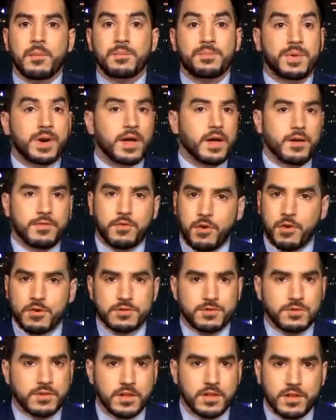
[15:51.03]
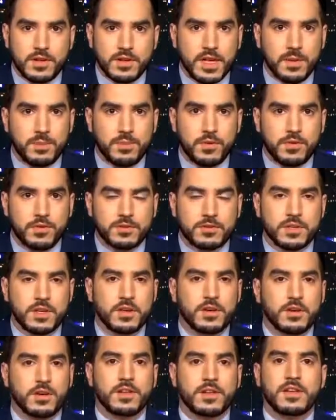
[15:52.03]
But of course, we're going to look at border
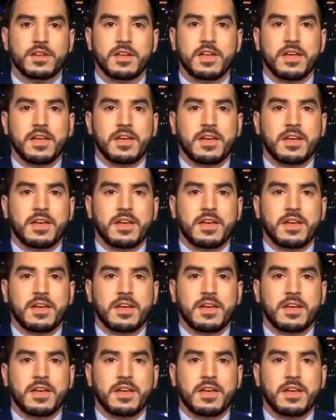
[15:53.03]
security.